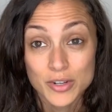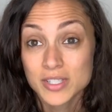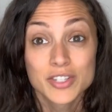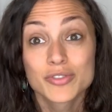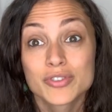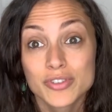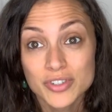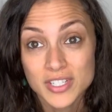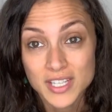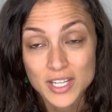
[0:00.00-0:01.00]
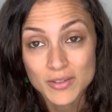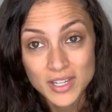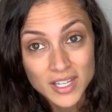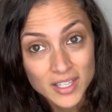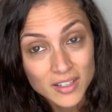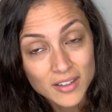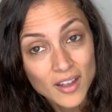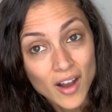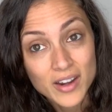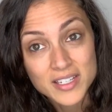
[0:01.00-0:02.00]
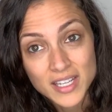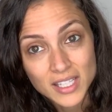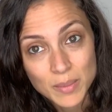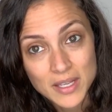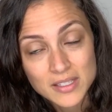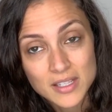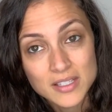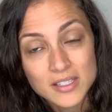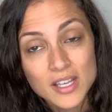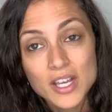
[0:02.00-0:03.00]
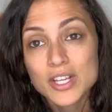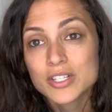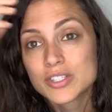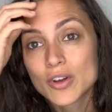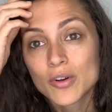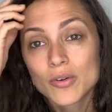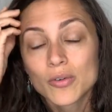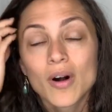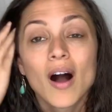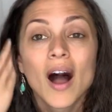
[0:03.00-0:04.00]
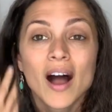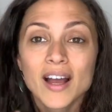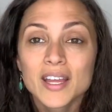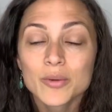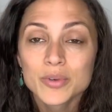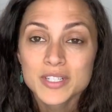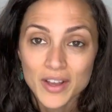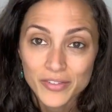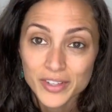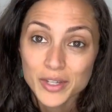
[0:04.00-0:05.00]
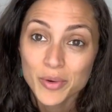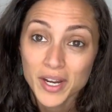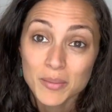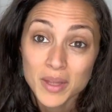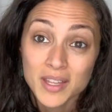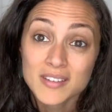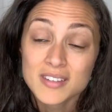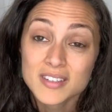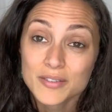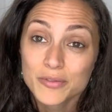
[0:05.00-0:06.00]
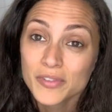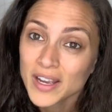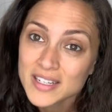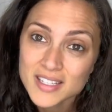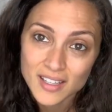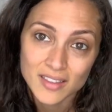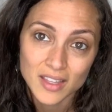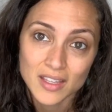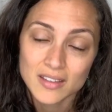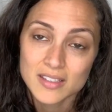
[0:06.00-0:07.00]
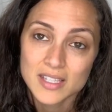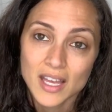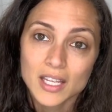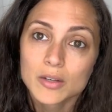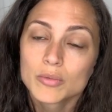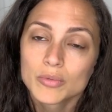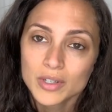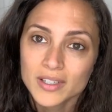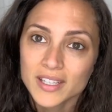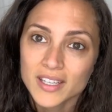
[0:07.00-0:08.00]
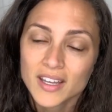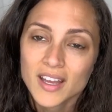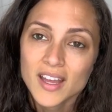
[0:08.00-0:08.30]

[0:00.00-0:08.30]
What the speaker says: essential nutrients that you need on a daily basis. So I would definitely recommend finding things that can really